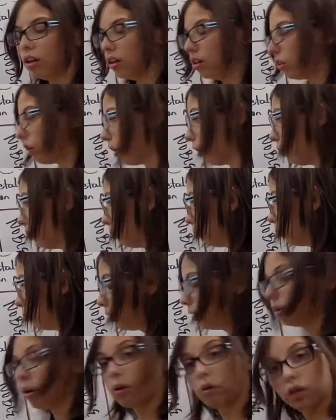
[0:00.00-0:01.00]
So
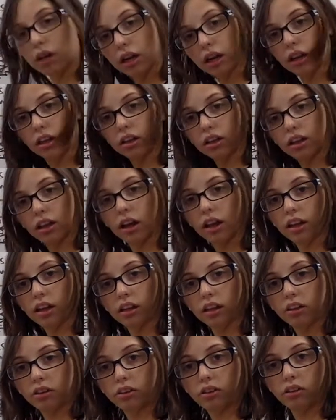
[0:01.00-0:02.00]
we don't get into that
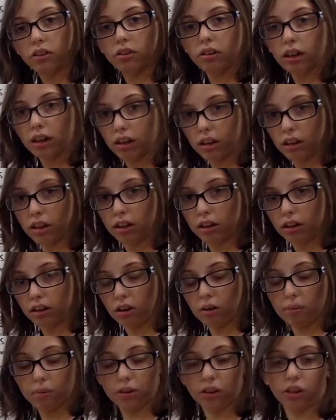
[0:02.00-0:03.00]
in
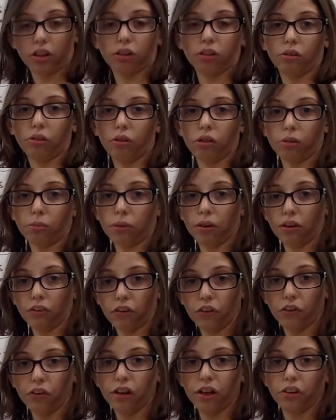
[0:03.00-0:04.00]
our particular course, but
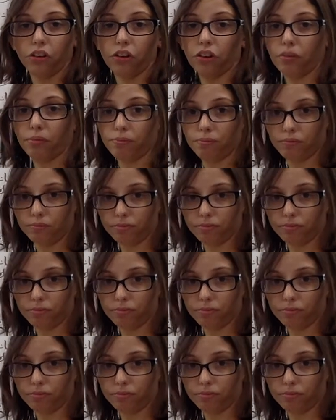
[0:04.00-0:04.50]
if you need to,